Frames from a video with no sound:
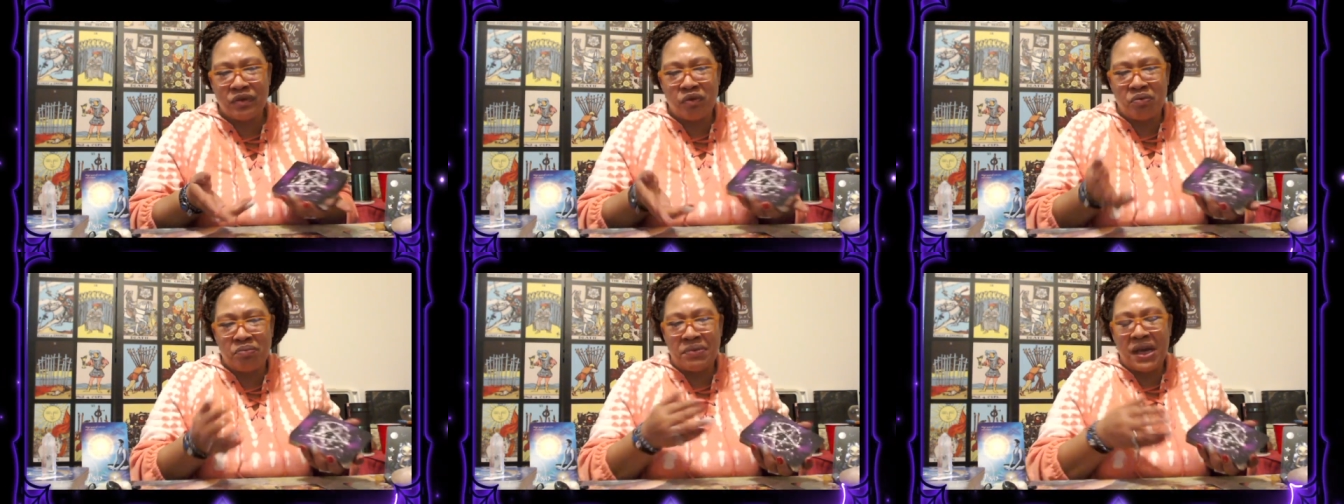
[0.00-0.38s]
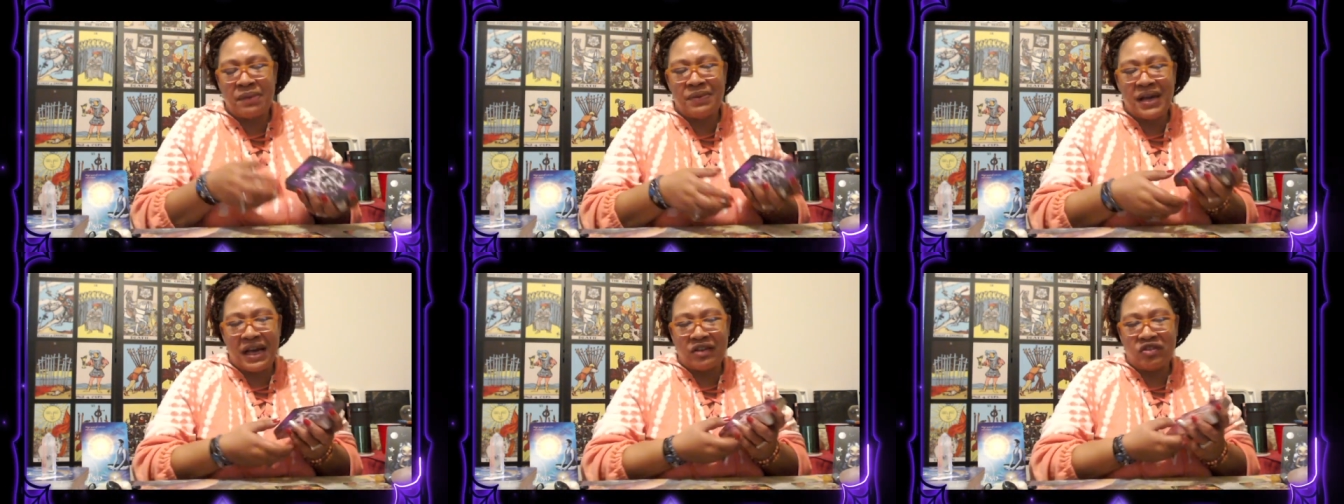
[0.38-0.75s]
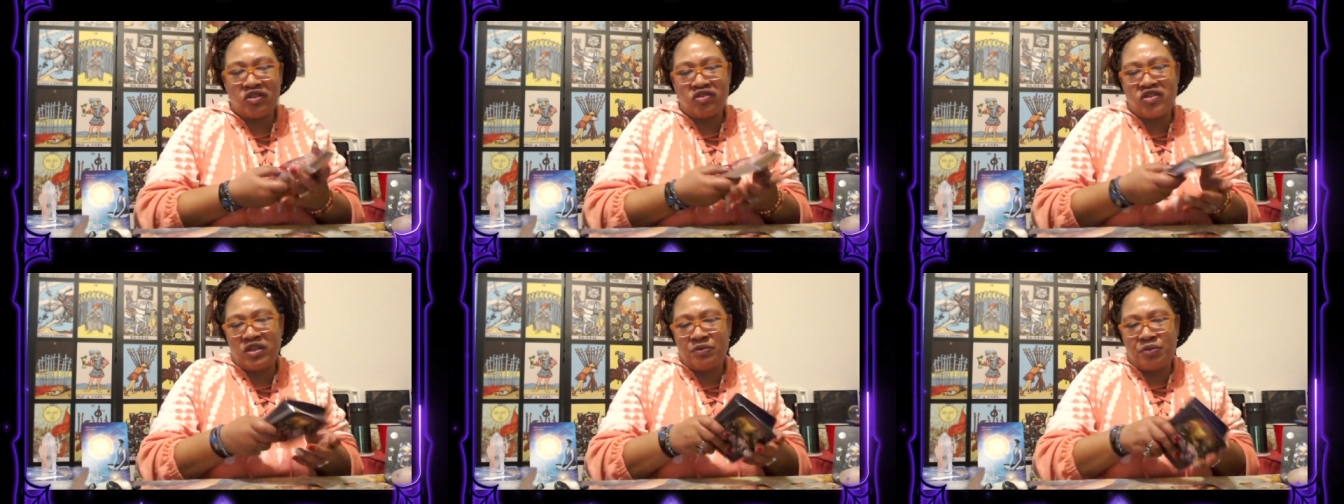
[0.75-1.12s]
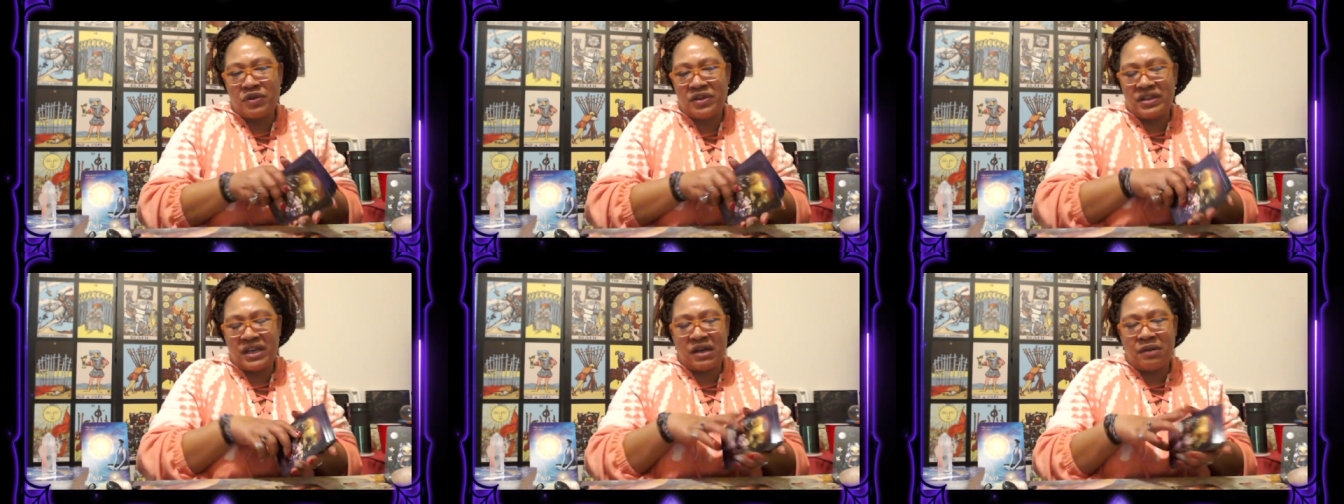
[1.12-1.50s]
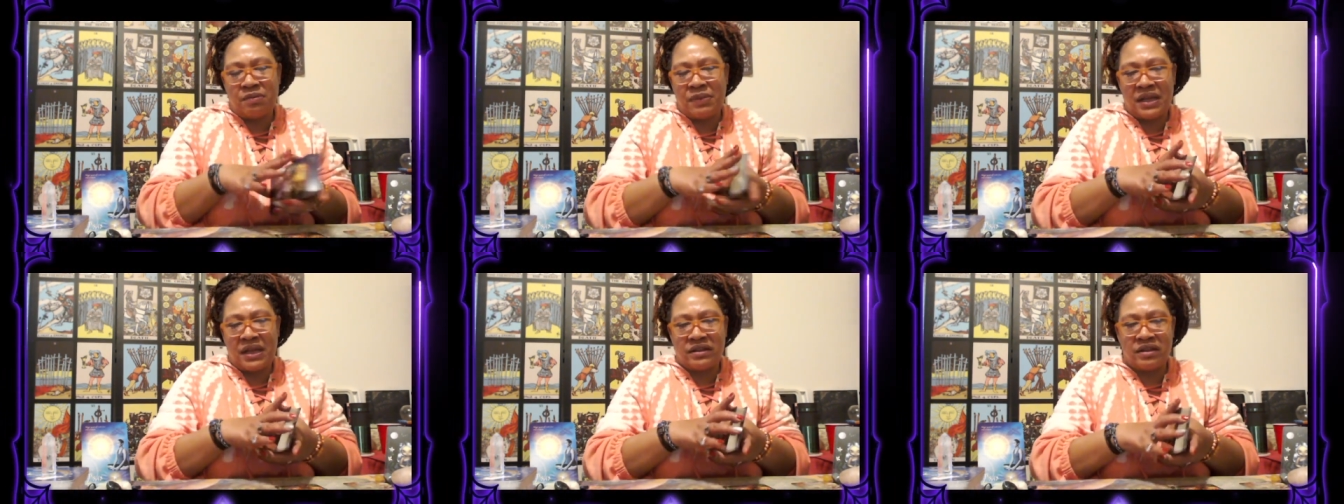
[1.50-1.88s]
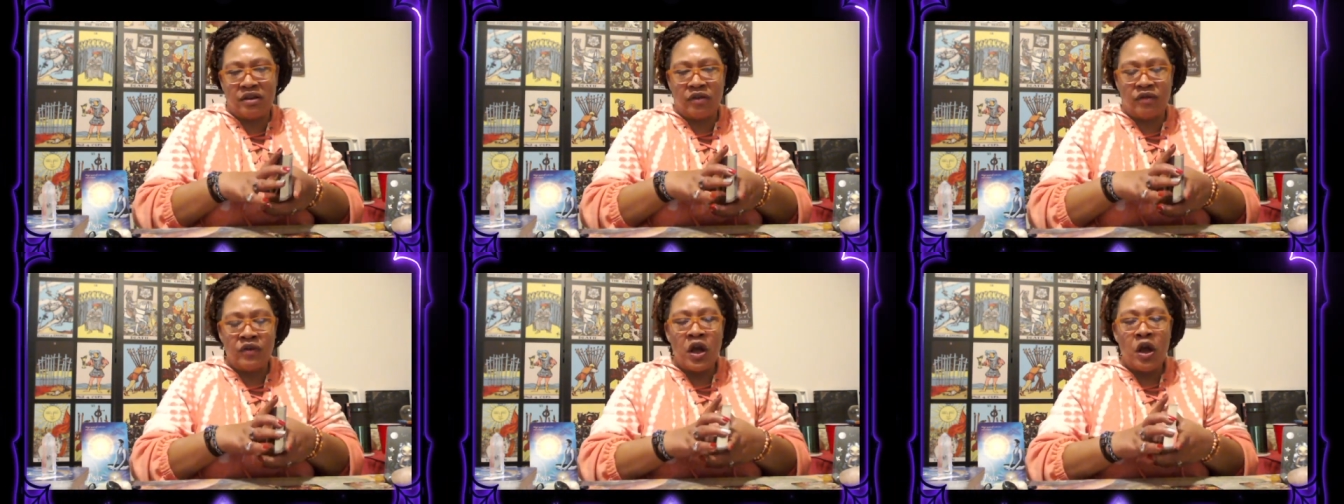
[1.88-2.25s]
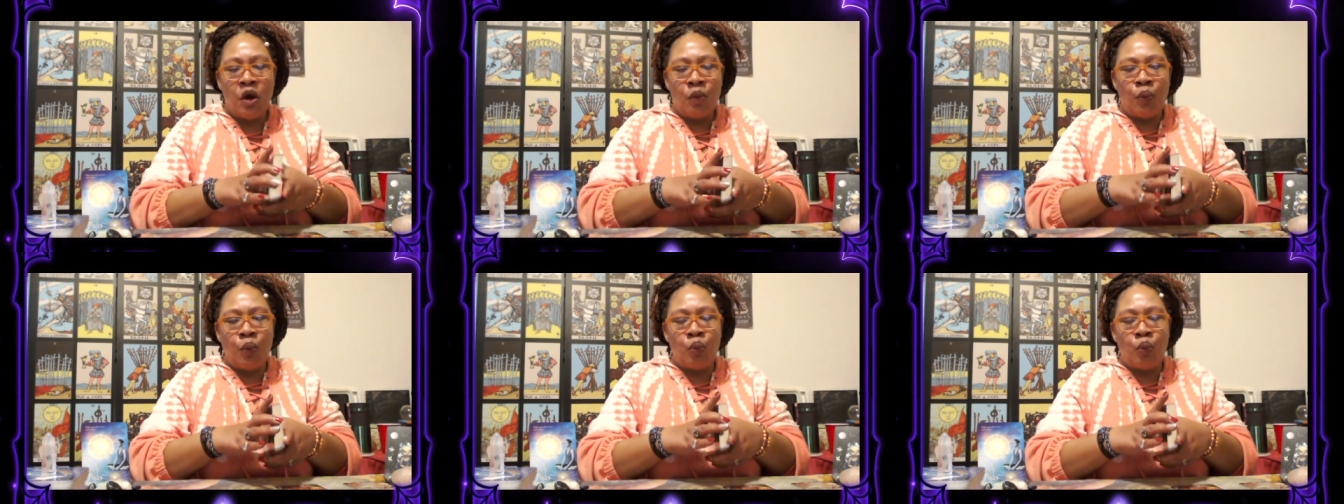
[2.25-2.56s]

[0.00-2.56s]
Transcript: Or maybe I should just protect myself.